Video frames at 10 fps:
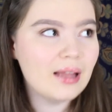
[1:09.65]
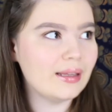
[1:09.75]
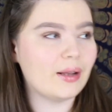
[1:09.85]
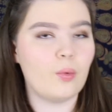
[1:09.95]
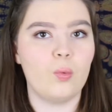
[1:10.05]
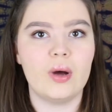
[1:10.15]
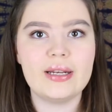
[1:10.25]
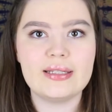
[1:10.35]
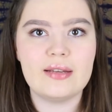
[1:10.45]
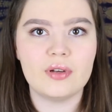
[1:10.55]
Like, what
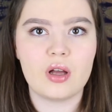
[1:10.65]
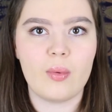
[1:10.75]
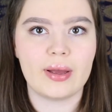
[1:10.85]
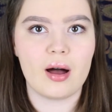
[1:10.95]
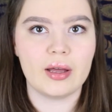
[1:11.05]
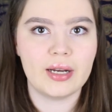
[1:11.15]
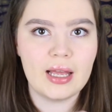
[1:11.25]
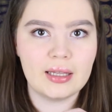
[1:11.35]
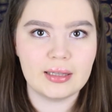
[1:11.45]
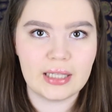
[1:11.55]
is even going
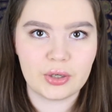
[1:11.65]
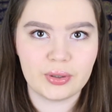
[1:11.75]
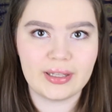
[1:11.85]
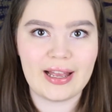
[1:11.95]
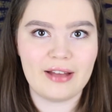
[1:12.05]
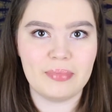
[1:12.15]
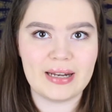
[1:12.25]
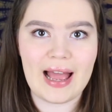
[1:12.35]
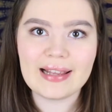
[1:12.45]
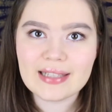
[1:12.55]
on? Literally, I've
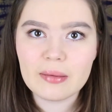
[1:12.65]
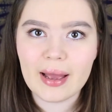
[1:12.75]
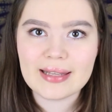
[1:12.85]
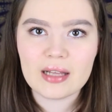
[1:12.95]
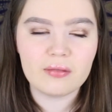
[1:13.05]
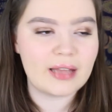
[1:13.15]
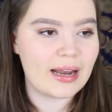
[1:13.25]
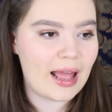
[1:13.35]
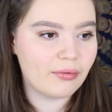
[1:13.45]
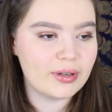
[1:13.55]
been asking myself
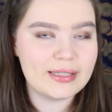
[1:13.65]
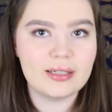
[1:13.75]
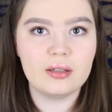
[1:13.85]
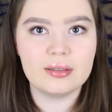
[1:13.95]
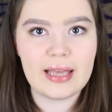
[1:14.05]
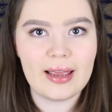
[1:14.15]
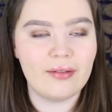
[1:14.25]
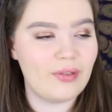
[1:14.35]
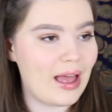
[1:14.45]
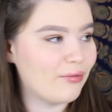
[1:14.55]
that every single day
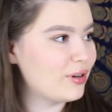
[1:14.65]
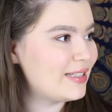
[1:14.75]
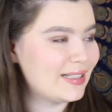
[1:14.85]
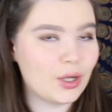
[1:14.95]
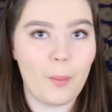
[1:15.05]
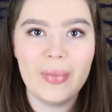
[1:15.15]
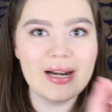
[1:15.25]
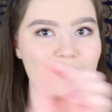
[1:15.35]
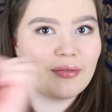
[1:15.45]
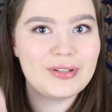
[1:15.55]
of every single
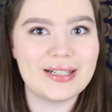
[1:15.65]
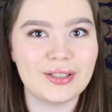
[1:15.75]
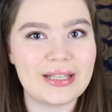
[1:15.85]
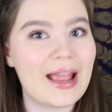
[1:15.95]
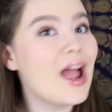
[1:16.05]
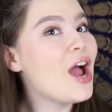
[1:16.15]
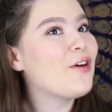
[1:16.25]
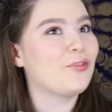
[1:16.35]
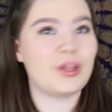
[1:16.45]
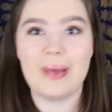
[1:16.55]
minute of every single day
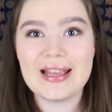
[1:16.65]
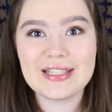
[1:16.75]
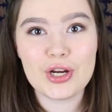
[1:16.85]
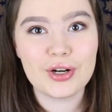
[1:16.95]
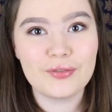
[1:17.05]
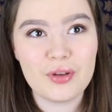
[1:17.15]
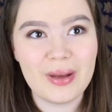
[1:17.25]
for the past year and a few